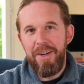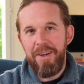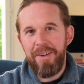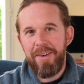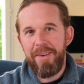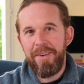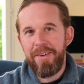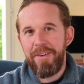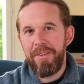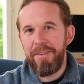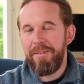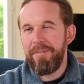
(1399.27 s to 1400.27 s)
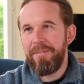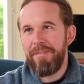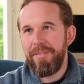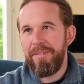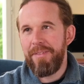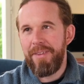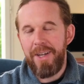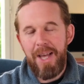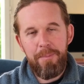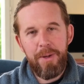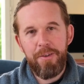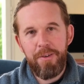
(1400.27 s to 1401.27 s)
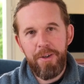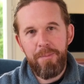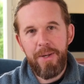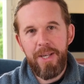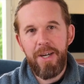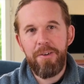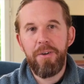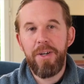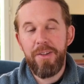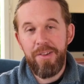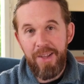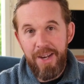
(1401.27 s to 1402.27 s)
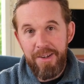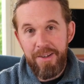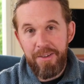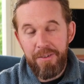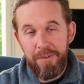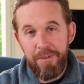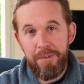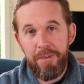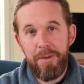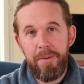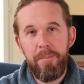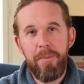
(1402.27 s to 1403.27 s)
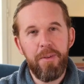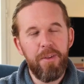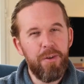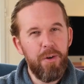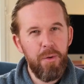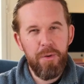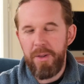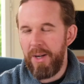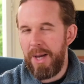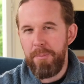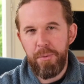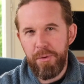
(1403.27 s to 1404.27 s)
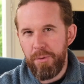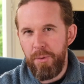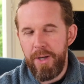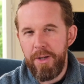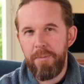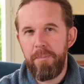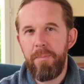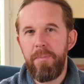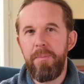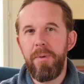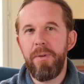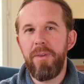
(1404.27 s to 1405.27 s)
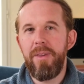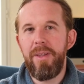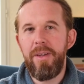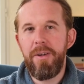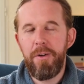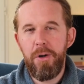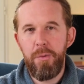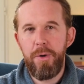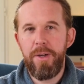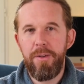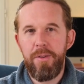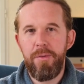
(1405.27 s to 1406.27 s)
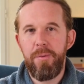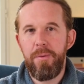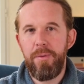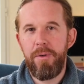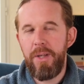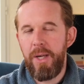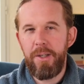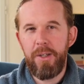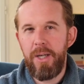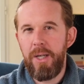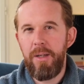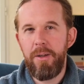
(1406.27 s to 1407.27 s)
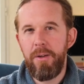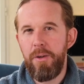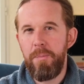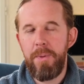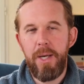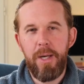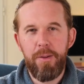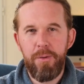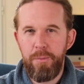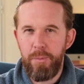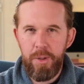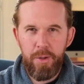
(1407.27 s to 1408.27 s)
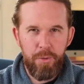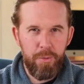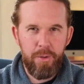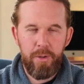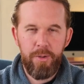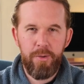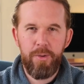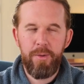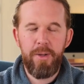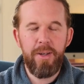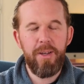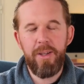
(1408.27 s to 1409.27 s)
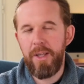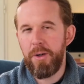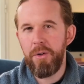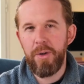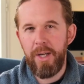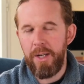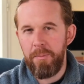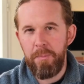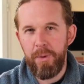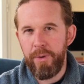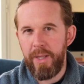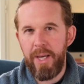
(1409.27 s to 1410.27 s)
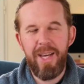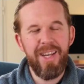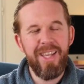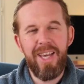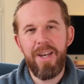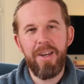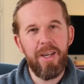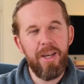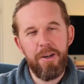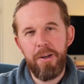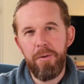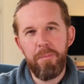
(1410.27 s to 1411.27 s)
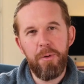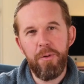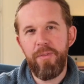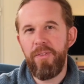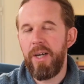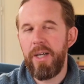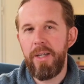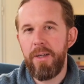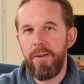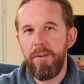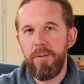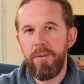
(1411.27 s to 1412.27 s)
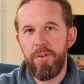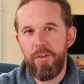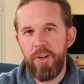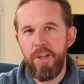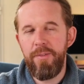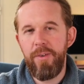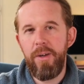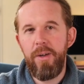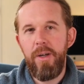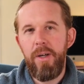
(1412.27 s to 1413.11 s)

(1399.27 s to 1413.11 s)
The lab in Germany, I tried to send it to them. The lab was great, but the couriers, DHL, UPS, were useless, and they couldn't get the blood there. In the end, I ended up just flying to Geneva